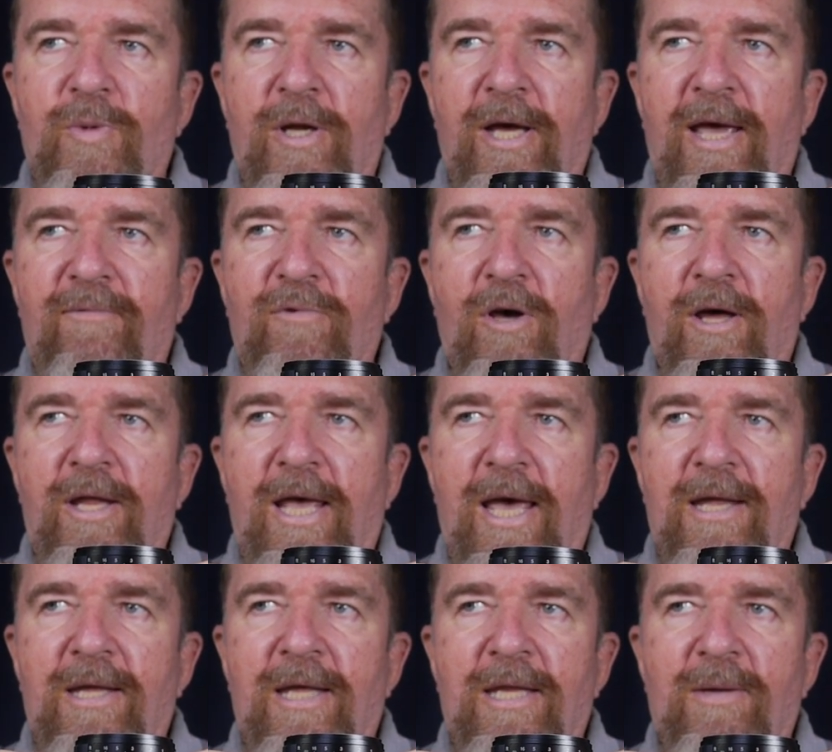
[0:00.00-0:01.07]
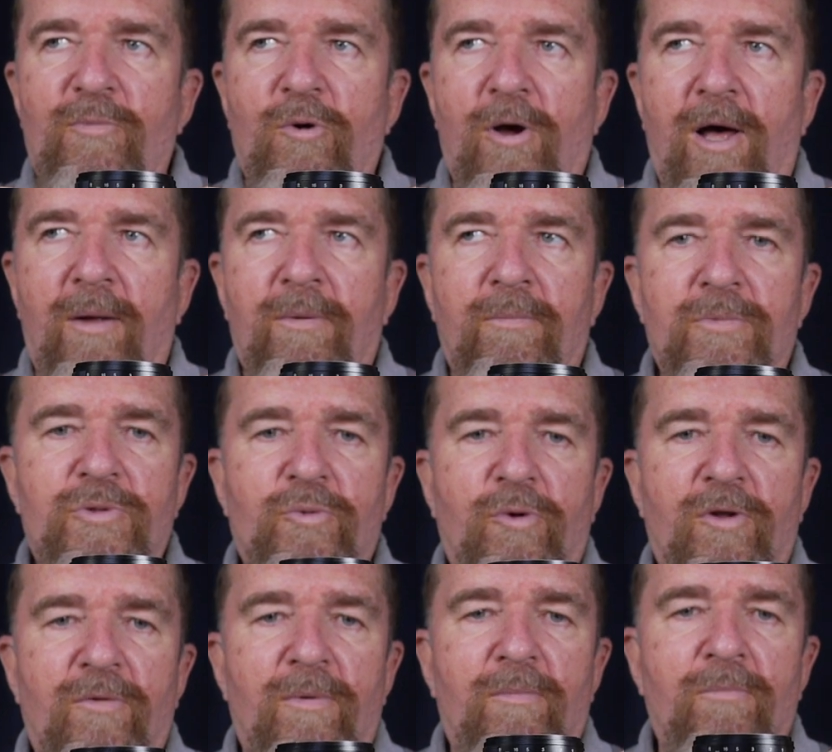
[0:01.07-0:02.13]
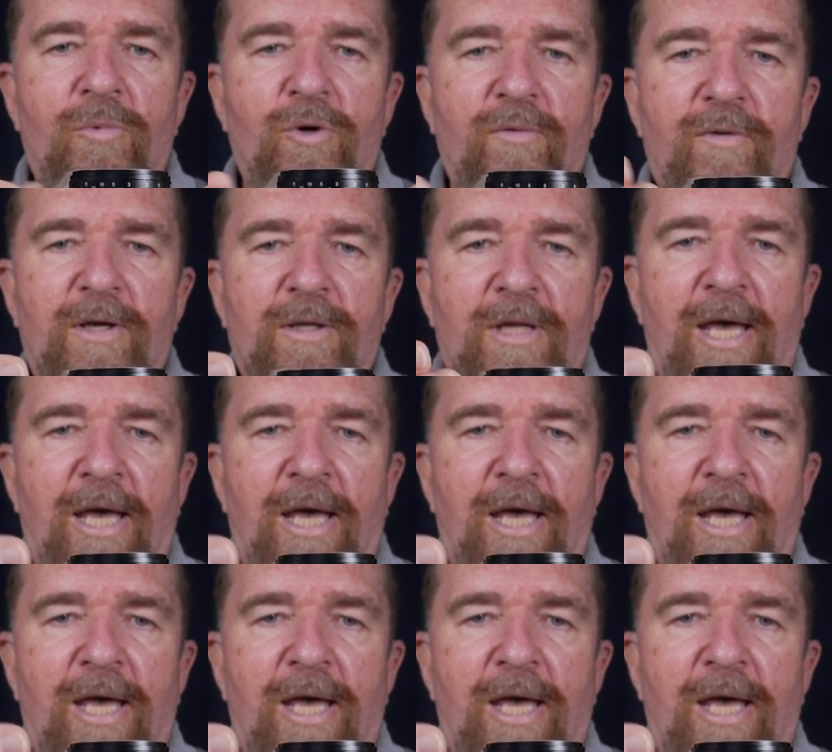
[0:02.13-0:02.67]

but I have not had any problems with moving